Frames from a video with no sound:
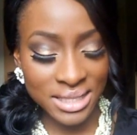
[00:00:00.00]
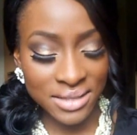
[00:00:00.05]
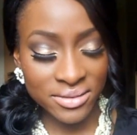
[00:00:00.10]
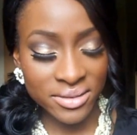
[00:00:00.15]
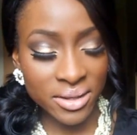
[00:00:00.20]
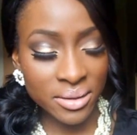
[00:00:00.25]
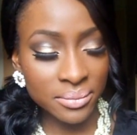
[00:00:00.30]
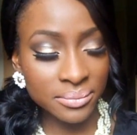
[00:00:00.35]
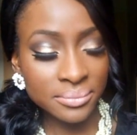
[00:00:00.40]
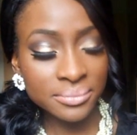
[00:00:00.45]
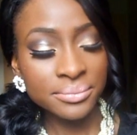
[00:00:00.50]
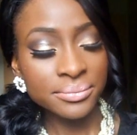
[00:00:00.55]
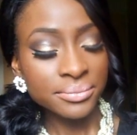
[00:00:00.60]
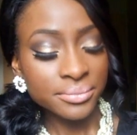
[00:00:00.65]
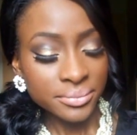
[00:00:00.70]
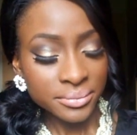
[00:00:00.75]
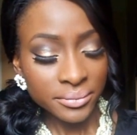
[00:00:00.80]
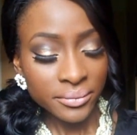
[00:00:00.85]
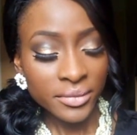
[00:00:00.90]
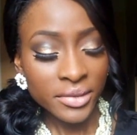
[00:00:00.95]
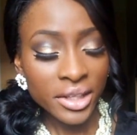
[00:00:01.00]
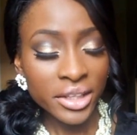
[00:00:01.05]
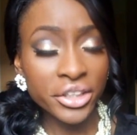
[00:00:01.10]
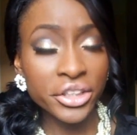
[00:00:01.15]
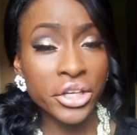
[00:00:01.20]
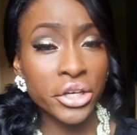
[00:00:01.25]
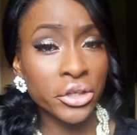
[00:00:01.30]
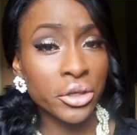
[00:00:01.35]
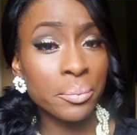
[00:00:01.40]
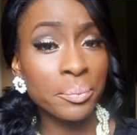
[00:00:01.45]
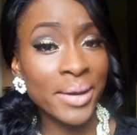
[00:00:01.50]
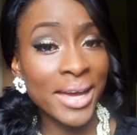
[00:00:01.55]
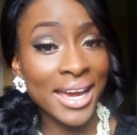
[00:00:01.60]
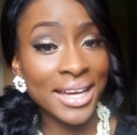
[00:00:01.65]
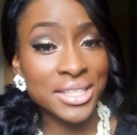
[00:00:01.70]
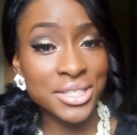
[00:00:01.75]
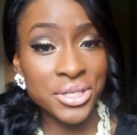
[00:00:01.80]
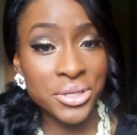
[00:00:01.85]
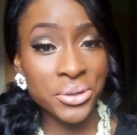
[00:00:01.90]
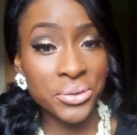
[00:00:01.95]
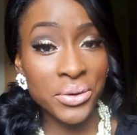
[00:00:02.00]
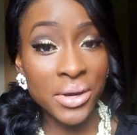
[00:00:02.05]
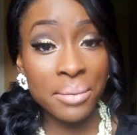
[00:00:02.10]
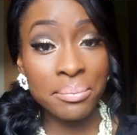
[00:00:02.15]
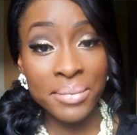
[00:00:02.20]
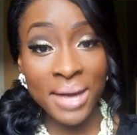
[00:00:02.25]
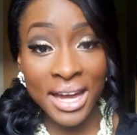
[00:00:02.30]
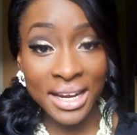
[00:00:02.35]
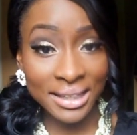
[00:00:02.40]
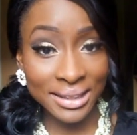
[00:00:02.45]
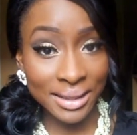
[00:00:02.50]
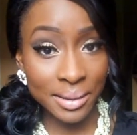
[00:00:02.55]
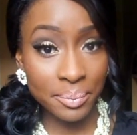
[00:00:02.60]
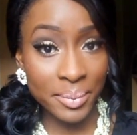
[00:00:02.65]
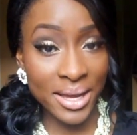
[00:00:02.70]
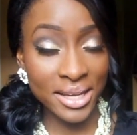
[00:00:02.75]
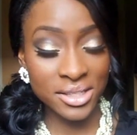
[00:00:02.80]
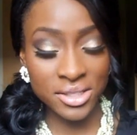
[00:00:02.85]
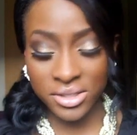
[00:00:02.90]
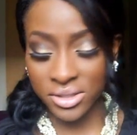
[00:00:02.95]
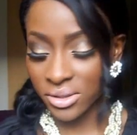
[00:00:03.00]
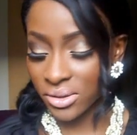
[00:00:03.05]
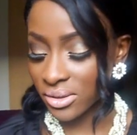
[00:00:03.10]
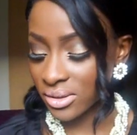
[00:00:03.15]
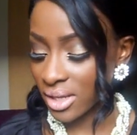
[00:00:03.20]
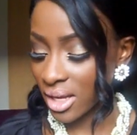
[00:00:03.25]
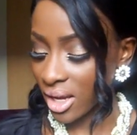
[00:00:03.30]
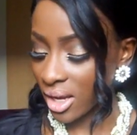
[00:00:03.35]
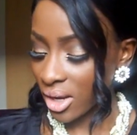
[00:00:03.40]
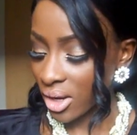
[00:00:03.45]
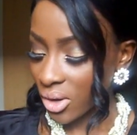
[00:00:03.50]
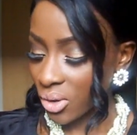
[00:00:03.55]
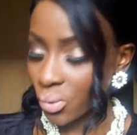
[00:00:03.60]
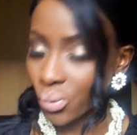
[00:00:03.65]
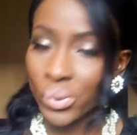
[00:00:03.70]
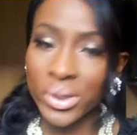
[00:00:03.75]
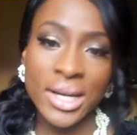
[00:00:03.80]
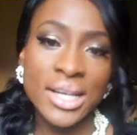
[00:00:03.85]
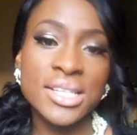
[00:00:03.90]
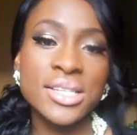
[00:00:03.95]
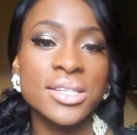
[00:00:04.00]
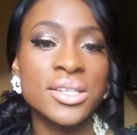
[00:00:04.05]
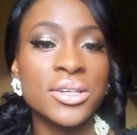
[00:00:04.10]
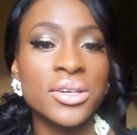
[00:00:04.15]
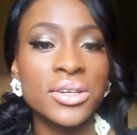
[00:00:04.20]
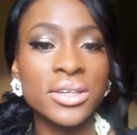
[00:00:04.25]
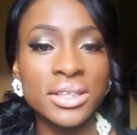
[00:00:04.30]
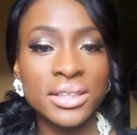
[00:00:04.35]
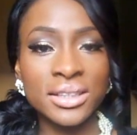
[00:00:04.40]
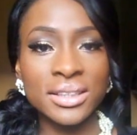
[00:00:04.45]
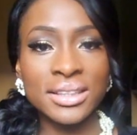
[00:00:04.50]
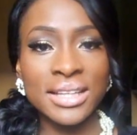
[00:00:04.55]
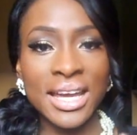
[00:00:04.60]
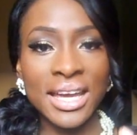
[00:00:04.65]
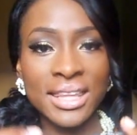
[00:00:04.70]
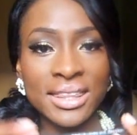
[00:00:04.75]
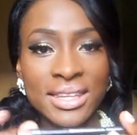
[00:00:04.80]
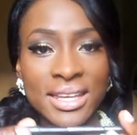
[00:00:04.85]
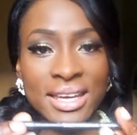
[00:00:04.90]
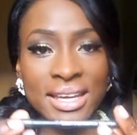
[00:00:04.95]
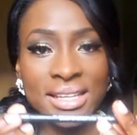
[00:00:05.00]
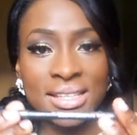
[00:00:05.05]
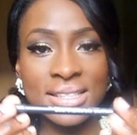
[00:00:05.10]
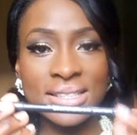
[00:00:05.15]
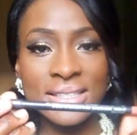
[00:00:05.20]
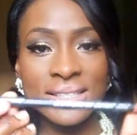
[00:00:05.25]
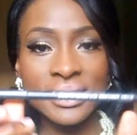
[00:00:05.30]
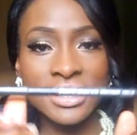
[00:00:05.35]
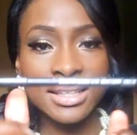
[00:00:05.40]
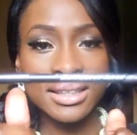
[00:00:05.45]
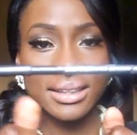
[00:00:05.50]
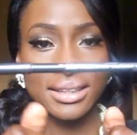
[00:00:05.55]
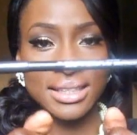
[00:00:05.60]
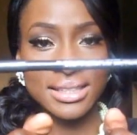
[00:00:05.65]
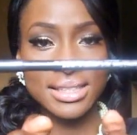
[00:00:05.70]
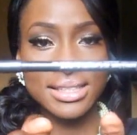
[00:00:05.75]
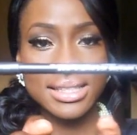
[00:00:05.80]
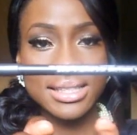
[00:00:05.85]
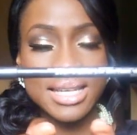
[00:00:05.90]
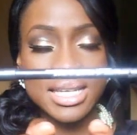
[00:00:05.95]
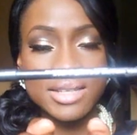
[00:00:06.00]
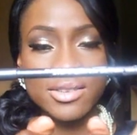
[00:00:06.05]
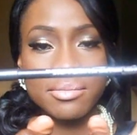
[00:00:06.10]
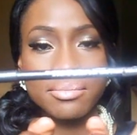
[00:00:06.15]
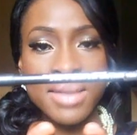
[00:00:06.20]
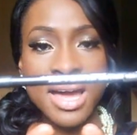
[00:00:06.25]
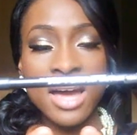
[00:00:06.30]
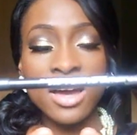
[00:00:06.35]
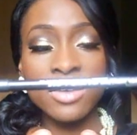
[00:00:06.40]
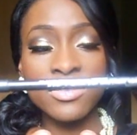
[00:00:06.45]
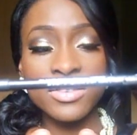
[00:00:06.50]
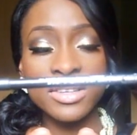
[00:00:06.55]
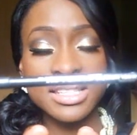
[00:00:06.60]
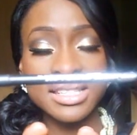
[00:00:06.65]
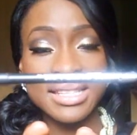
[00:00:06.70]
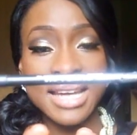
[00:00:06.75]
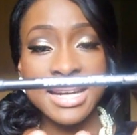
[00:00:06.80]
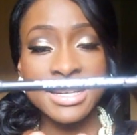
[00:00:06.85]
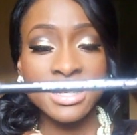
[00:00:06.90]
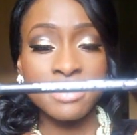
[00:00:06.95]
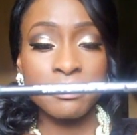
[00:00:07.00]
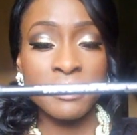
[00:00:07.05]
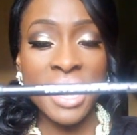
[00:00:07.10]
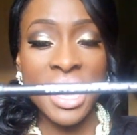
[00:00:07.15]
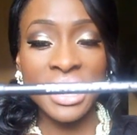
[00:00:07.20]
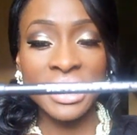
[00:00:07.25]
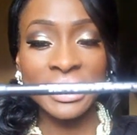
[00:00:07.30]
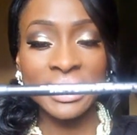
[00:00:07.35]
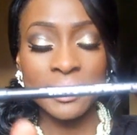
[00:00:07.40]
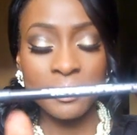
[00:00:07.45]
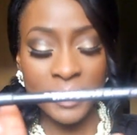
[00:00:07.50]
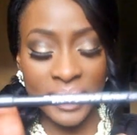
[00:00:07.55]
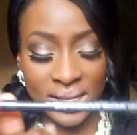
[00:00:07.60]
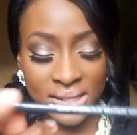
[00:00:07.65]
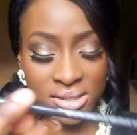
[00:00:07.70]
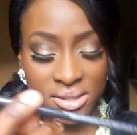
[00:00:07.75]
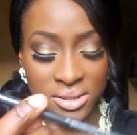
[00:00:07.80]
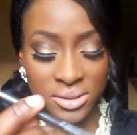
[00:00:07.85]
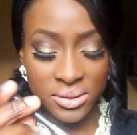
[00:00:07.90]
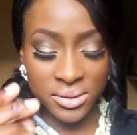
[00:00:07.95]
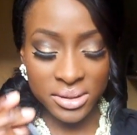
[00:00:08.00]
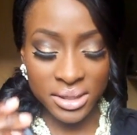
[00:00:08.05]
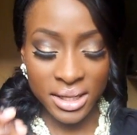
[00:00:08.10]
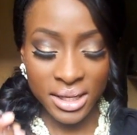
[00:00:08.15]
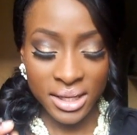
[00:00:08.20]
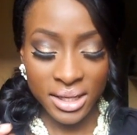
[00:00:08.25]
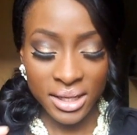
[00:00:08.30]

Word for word: of them. You know, compared to a MAC lip pencils, which look like this. This is the size of, of a standard MAC lip pencils.